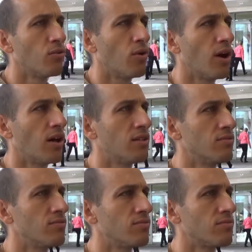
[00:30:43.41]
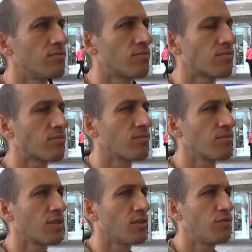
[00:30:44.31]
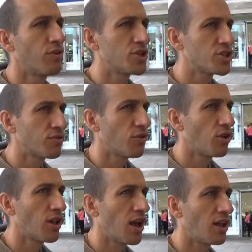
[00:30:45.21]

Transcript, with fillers: Well, first of all,